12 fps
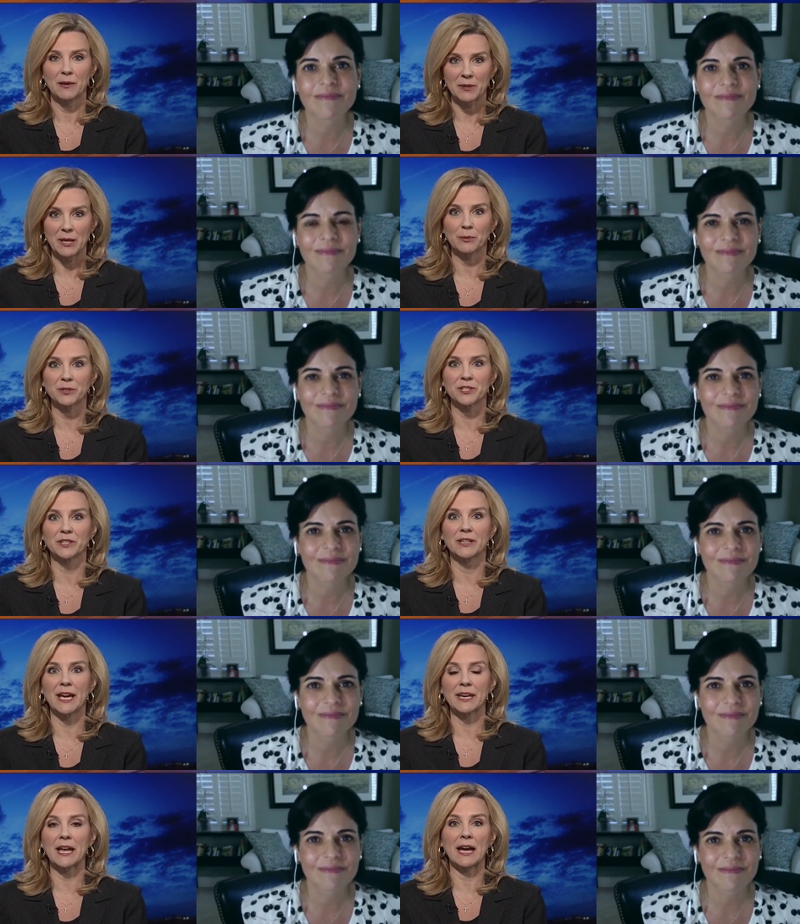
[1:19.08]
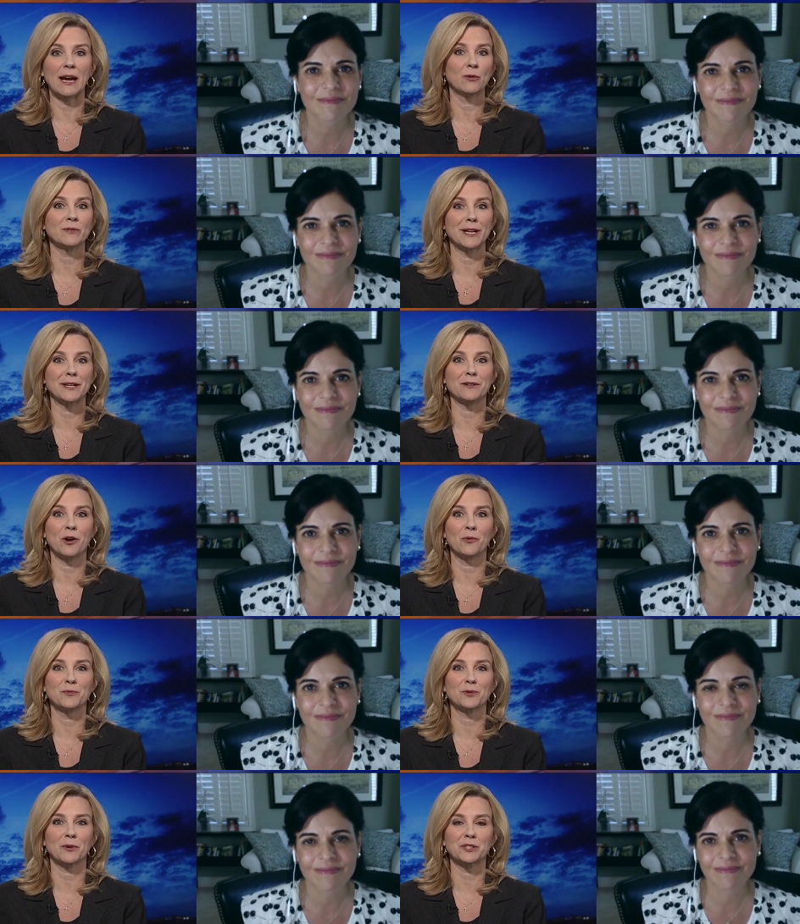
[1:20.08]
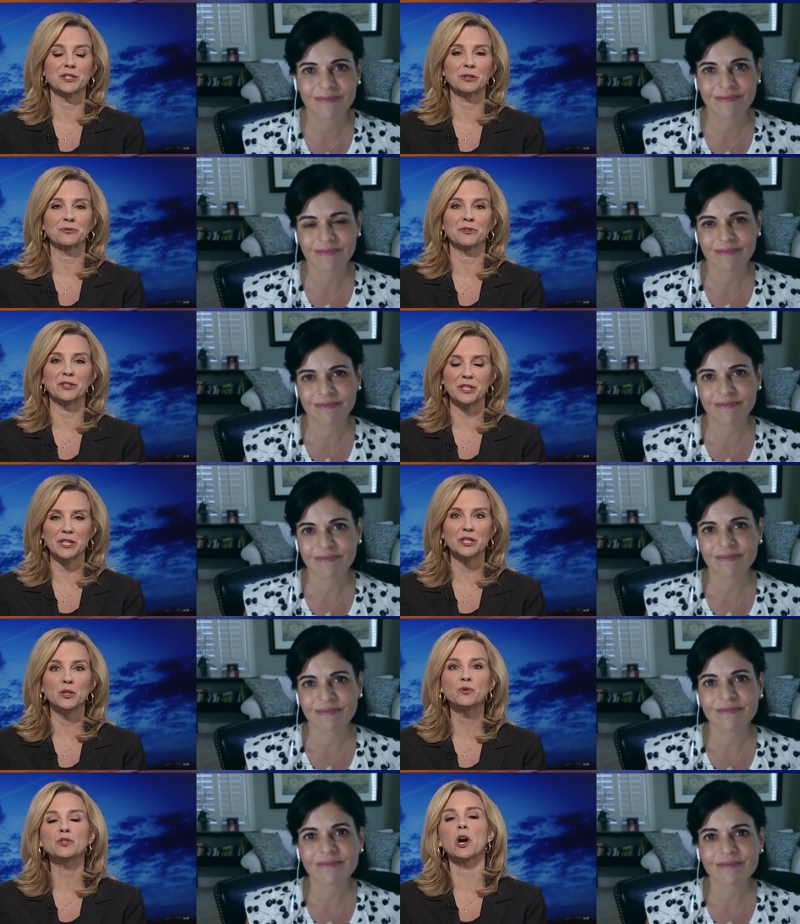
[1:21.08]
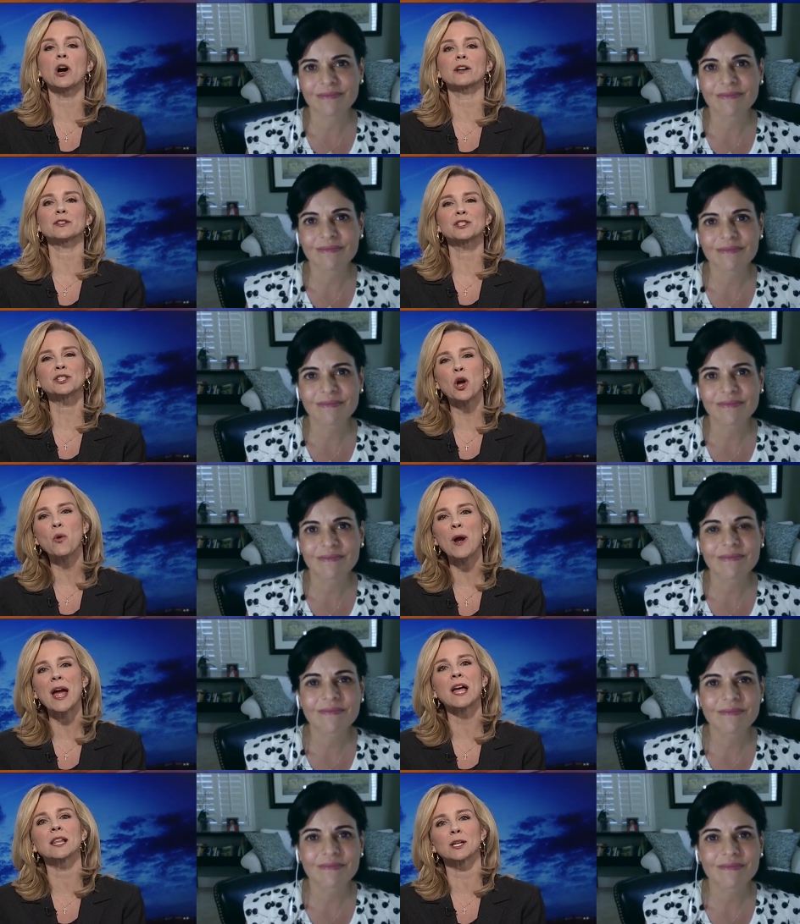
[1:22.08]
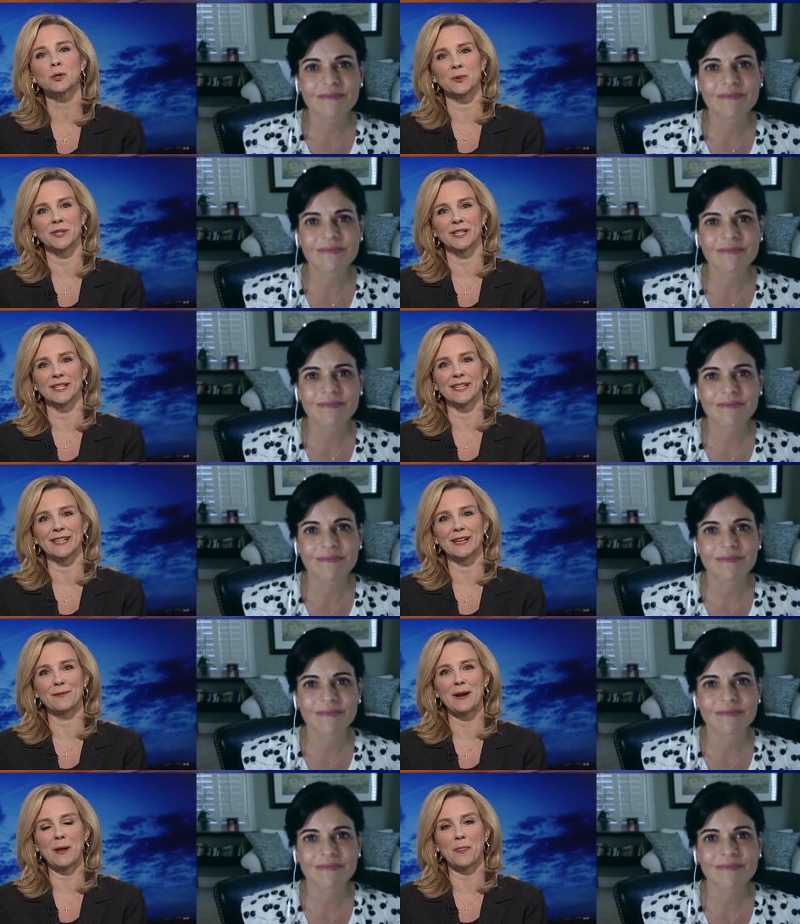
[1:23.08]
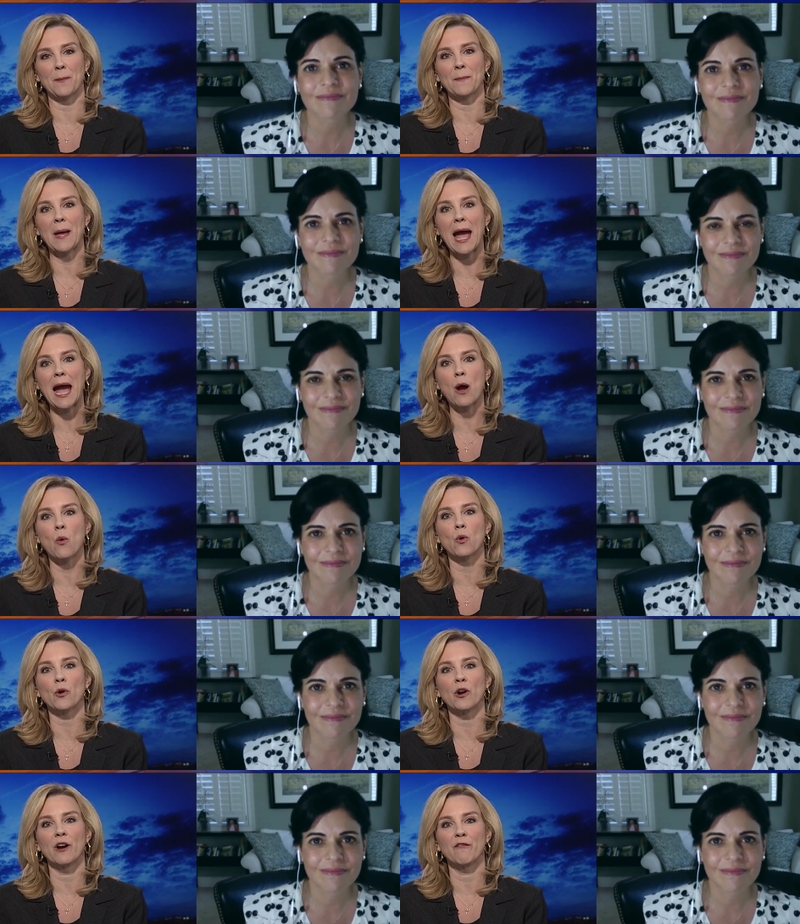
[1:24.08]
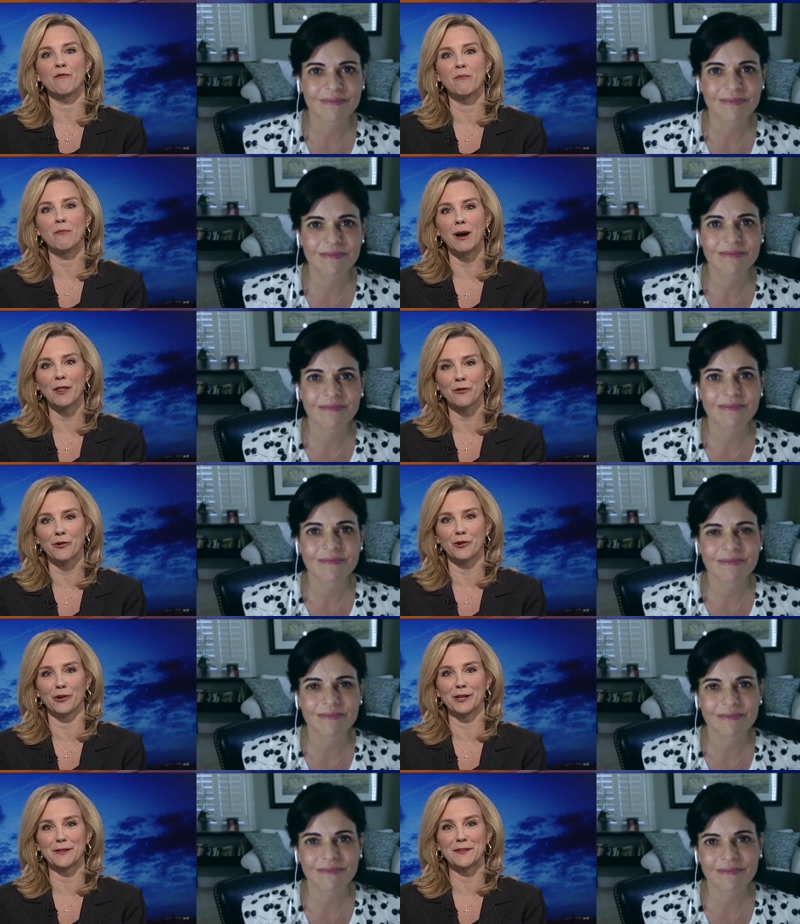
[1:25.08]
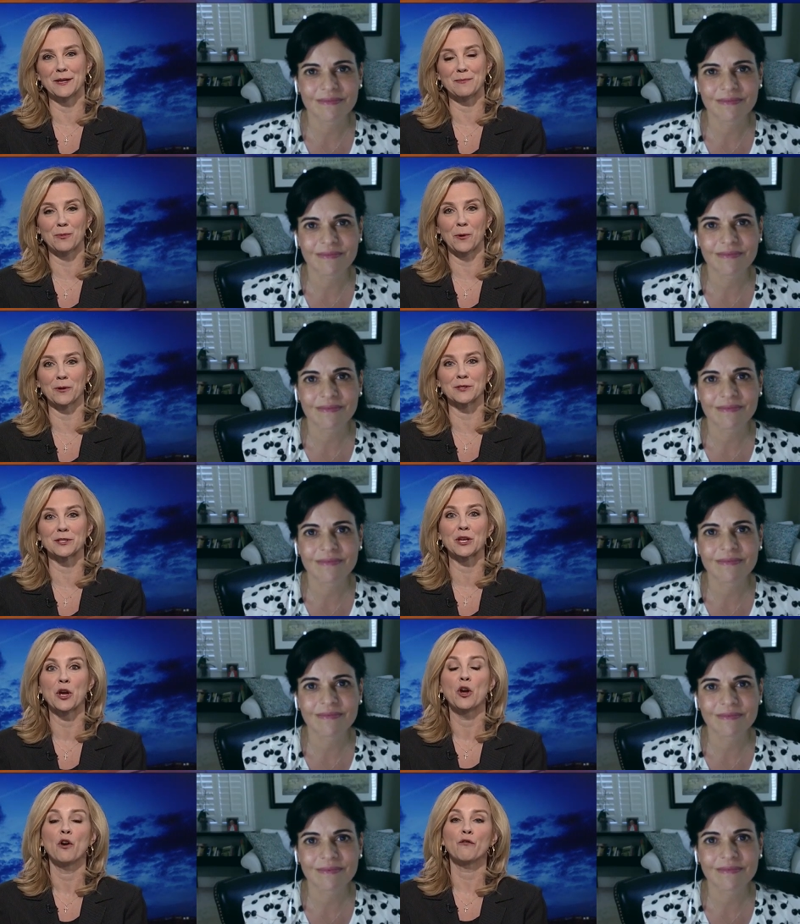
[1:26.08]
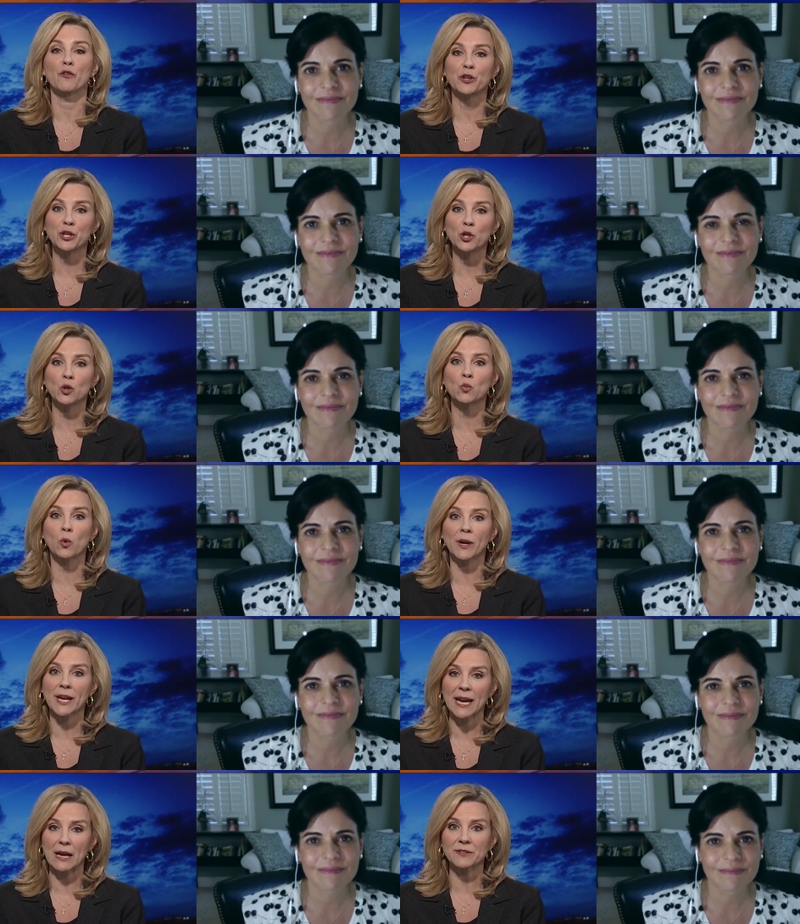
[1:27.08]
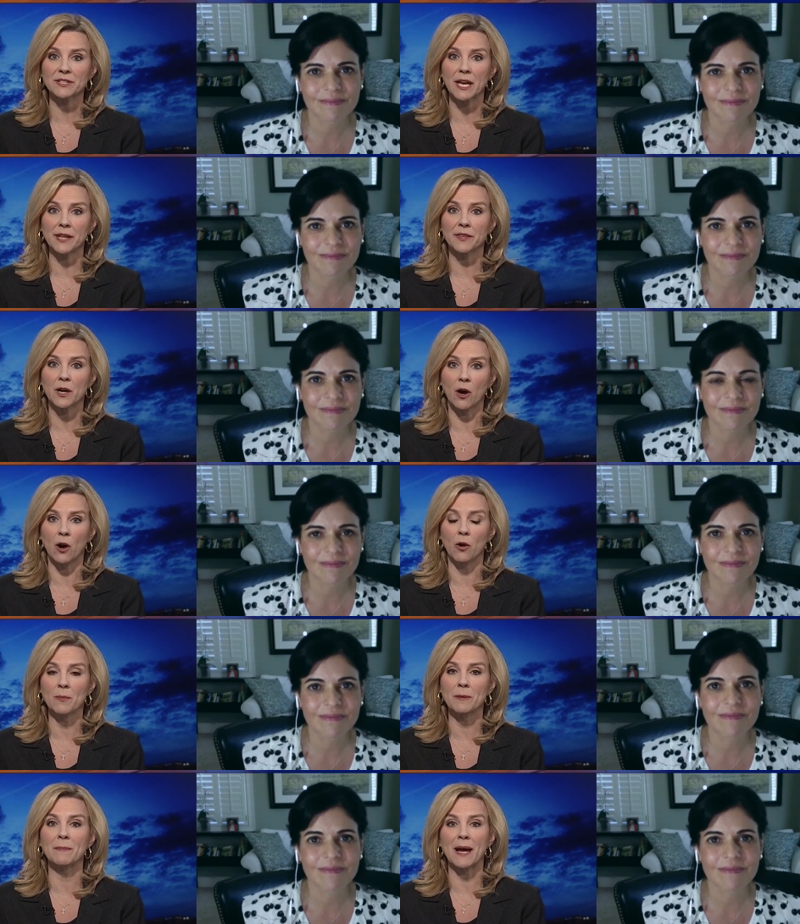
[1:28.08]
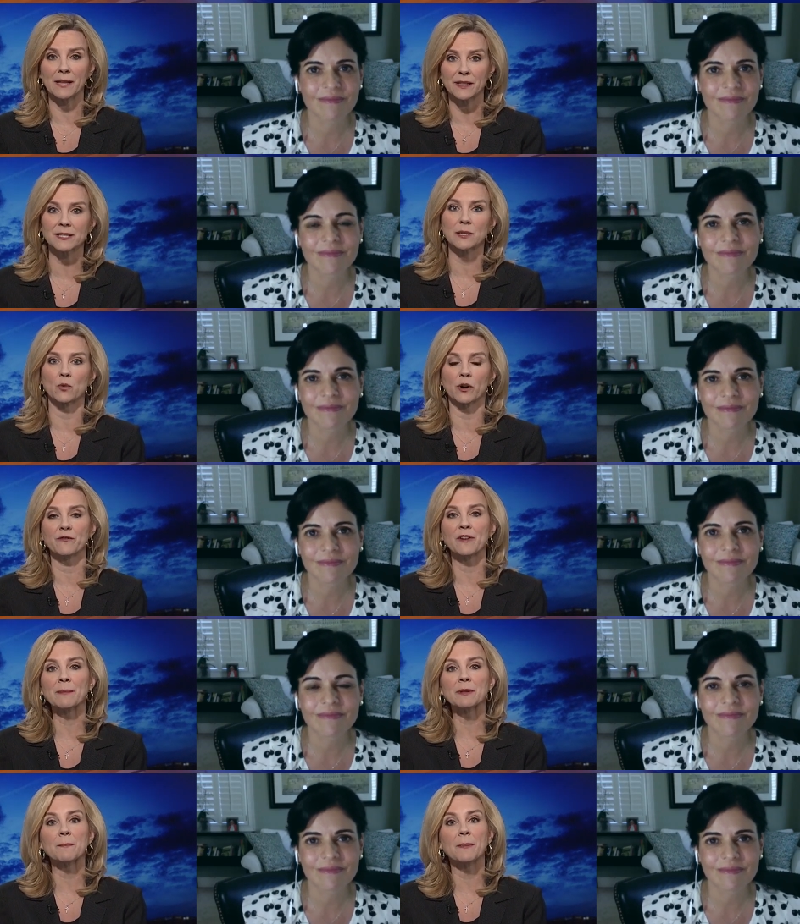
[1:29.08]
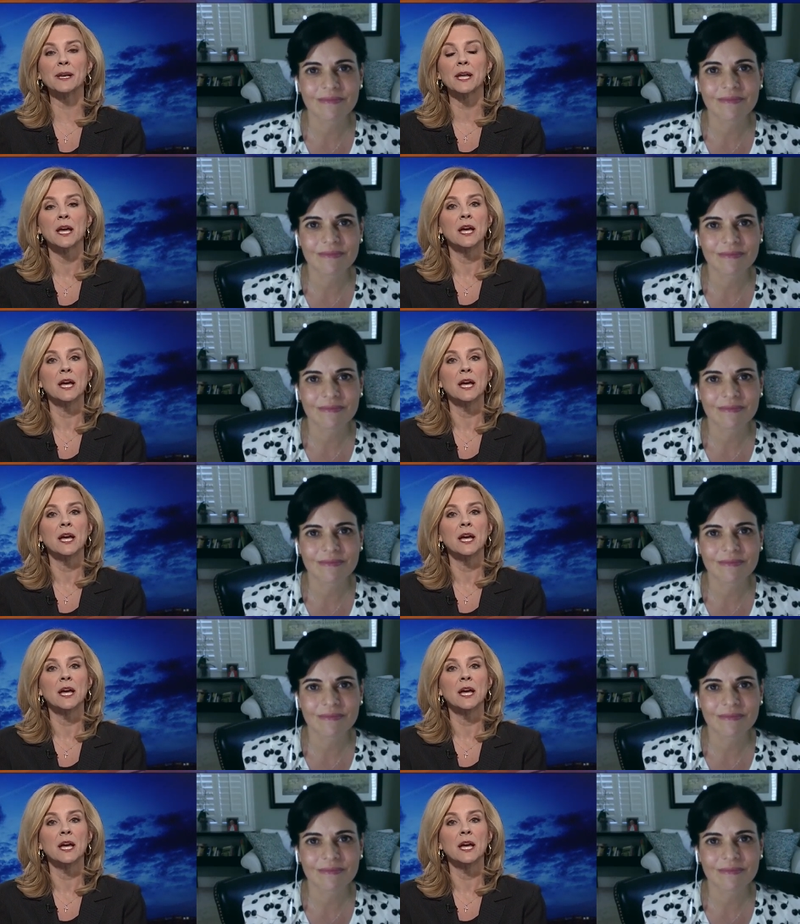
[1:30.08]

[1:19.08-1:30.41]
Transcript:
Speaker 1: be able to get out and home to our children. You talk so eloquently about the power of motherhood and the importance for you working outside the home and balancing work and family, but